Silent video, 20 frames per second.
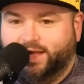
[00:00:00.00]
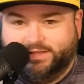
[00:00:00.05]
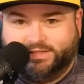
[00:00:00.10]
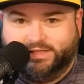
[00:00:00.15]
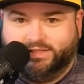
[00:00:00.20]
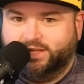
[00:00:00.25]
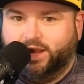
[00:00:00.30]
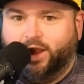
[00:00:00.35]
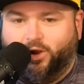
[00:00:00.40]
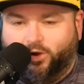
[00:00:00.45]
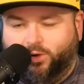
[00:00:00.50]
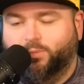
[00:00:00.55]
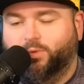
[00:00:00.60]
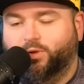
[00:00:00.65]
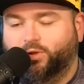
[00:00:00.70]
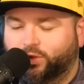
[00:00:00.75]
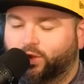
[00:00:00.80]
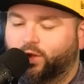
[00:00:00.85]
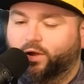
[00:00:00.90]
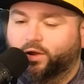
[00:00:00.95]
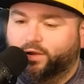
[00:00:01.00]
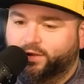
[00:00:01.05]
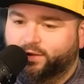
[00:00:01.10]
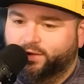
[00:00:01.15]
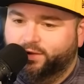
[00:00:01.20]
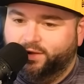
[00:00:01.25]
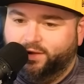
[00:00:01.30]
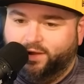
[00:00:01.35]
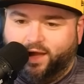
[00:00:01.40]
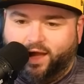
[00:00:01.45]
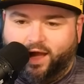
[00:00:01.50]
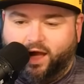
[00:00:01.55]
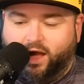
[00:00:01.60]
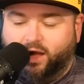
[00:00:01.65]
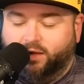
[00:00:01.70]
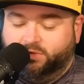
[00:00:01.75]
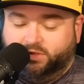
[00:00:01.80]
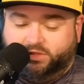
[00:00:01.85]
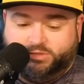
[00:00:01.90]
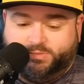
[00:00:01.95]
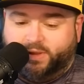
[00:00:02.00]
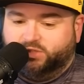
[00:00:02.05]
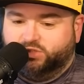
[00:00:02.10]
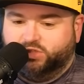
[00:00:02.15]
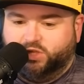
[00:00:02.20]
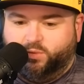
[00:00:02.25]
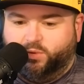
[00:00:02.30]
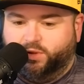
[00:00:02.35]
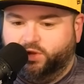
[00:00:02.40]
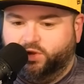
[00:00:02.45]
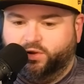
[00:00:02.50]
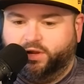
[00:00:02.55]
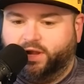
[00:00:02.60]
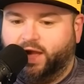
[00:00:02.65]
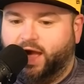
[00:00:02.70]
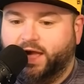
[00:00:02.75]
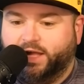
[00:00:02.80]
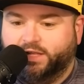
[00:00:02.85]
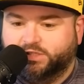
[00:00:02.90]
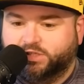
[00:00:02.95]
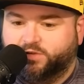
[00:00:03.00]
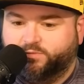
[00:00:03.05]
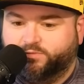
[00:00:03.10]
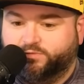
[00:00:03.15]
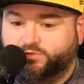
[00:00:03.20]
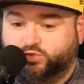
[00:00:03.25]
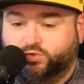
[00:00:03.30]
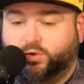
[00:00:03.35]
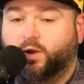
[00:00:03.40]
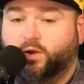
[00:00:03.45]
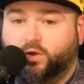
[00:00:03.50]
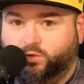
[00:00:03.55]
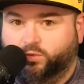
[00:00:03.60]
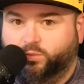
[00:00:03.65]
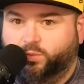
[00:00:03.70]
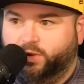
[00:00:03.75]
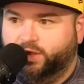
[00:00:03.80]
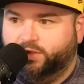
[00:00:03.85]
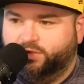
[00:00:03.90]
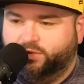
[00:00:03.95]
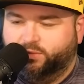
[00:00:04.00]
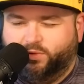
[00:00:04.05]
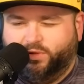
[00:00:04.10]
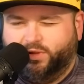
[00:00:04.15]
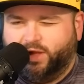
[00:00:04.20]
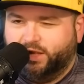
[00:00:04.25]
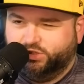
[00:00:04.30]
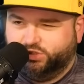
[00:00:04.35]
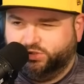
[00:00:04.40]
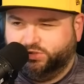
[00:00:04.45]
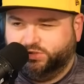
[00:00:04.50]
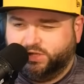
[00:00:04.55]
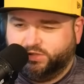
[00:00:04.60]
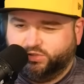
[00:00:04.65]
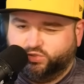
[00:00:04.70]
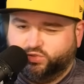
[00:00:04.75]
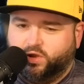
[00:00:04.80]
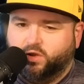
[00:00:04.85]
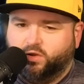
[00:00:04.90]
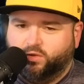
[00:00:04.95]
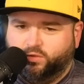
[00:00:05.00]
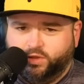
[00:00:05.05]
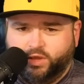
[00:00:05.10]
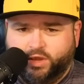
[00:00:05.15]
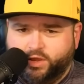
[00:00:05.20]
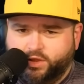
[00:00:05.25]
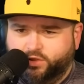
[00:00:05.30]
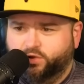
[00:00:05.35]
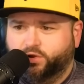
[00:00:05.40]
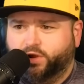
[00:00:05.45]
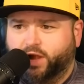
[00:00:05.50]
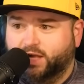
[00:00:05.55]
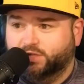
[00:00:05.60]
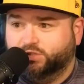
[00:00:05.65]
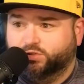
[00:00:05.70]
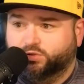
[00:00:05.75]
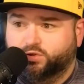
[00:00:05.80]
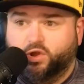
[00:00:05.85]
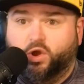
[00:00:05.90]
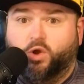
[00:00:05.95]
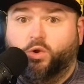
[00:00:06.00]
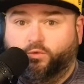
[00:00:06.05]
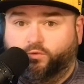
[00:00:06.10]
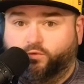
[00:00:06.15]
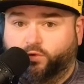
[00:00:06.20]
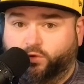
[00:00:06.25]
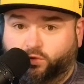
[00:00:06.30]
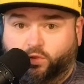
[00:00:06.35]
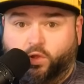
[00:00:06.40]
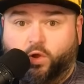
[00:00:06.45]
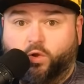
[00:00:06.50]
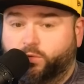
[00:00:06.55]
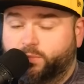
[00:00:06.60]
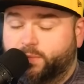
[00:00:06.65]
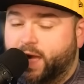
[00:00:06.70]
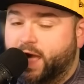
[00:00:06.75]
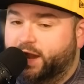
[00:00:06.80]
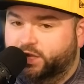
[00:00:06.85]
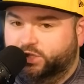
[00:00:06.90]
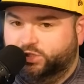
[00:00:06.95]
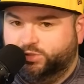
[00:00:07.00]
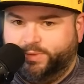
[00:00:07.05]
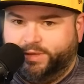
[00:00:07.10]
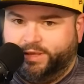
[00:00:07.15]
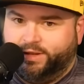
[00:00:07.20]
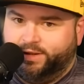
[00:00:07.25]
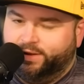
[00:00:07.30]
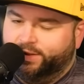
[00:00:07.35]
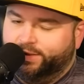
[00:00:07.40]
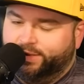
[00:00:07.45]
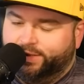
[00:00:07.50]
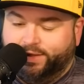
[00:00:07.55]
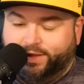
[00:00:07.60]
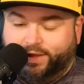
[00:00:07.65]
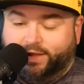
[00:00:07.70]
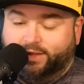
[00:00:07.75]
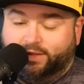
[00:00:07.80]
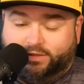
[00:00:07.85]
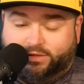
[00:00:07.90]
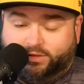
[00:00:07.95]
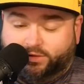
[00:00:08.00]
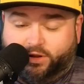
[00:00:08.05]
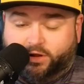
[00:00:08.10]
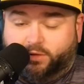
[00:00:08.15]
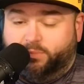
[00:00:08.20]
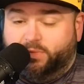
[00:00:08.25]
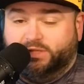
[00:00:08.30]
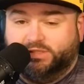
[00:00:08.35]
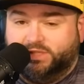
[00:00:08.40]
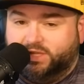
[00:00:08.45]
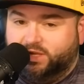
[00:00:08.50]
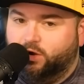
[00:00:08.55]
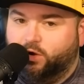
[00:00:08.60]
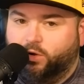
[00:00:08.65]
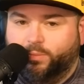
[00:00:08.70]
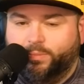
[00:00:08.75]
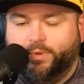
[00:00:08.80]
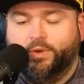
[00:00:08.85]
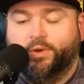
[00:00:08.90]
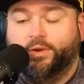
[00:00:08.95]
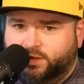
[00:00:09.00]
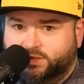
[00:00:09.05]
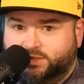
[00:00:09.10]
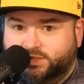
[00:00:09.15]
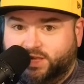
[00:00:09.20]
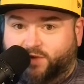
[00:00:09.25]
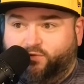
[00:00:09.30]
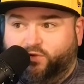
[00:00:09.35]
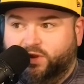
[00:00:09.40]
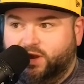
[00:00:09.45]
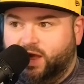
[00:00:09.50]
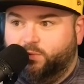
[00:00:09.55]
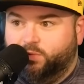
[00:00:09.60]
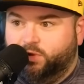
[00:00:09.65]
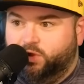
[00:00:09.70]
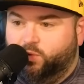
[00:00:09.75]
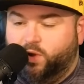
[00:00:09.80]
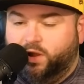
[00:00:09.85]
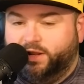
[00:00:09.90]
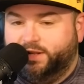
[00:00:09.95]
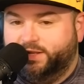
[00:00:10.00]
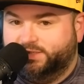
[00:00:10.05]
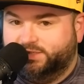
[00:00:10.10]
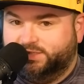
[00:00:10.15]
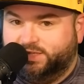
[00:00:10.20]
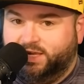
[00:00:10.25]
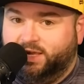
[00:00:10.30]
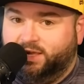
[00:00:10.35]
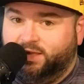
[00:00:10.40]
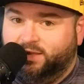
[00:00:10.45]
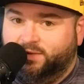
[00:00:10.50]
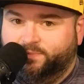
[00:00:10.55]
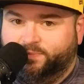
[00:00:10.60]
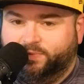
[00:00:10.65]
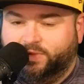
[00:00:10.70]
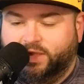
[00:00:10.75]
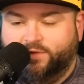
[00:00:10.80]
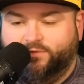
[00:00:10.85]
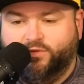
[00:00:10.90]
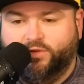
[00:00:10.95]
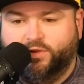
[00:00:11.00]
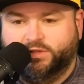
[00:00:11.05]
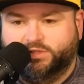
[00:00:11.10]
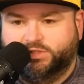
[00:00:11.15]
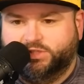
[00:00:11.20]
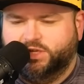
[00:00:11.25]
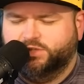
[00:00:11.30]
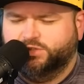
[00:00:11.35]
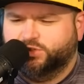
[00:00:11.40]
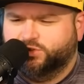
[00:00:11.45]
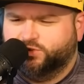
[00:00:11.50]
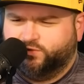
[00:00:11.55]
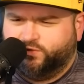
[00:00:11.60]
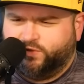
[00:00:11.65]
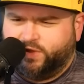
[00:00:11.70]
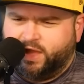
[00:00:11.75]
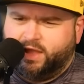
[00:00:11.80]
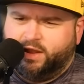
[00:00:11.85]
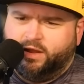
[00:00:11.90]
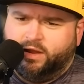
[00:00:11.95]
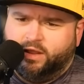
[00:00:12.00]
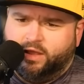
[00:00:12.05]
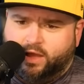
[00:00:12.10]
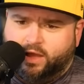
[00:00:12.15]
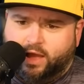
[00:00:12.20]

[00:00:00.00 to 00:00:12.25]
a terrible look, especially when your guys have struggled with, well, I shouldn't say struggled. Your guys are known for load management and that they're going to miss the opener. Definitely not what you wanted to see if you're a Sixers fan.